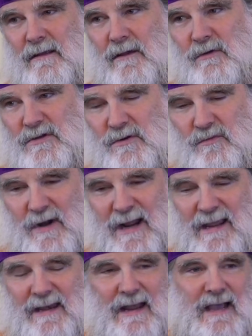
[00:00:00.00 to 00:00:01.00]
We should
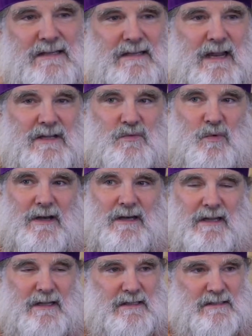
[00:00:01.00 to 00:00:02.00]
recognize it as what
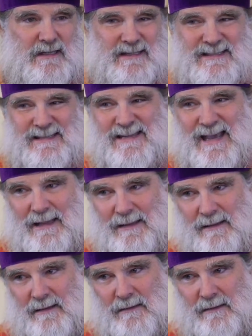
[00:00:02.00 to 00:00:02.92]
it is it's death,